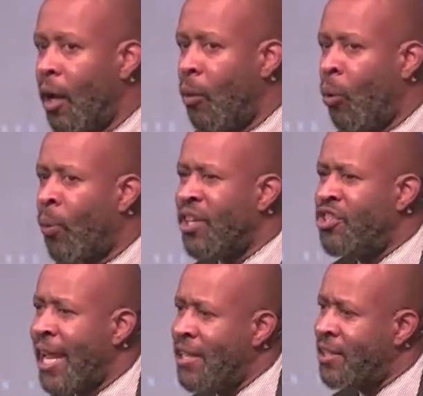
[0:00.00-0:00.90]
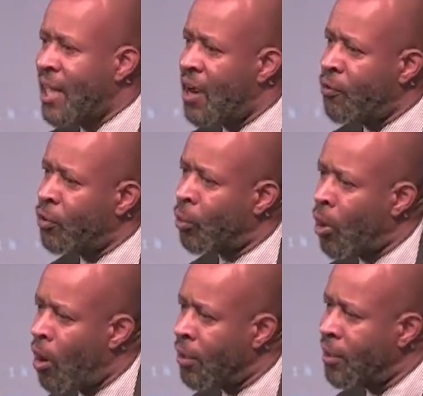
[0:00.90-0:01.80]
Were we chasing after the
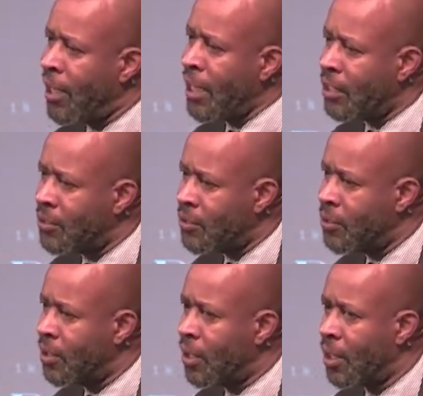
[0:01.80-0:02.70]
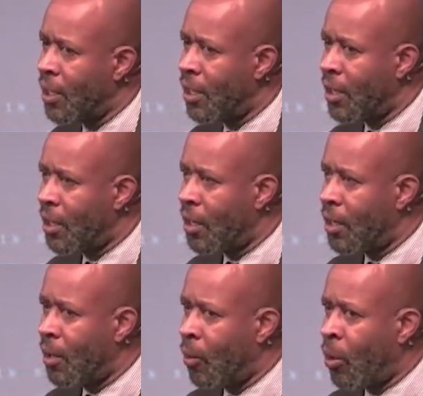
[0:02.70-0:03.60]
wrong things?
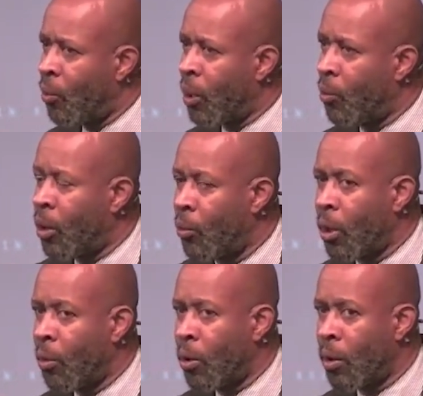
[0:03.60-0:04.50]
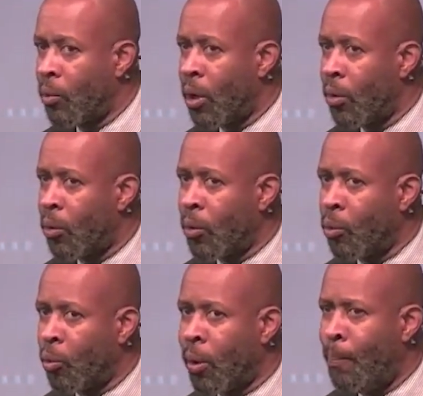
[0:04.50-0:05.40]
We're, we're, we're, we're, we're, we're,
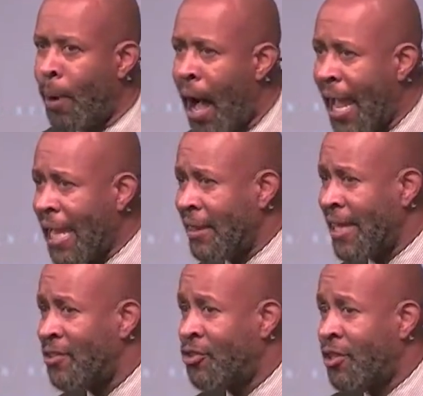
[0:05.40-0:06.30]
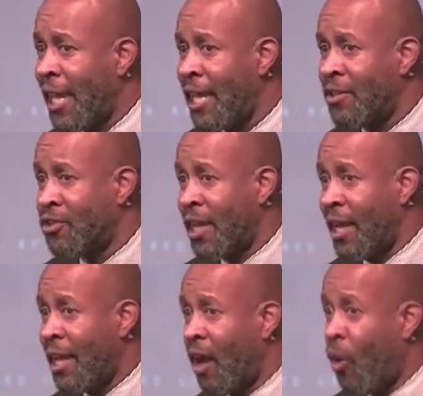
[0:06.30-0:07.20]
we're buying these things and,
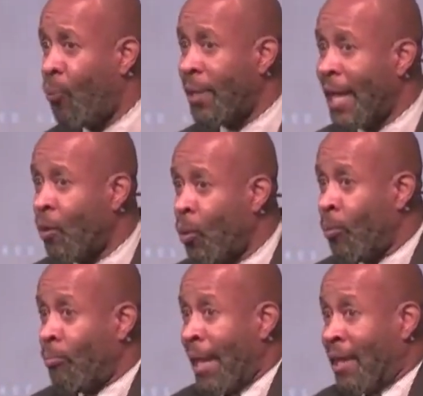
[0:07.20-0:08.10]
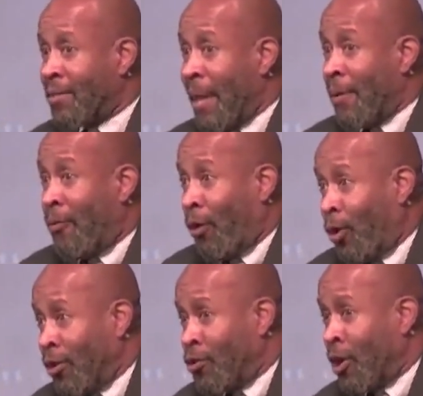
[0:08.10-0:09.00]
and hoping that it will make us maybe
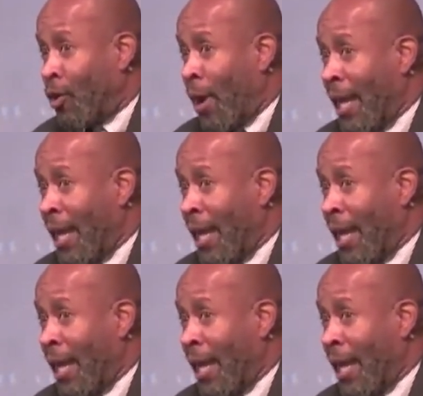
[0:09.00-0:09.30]
feel a certain way.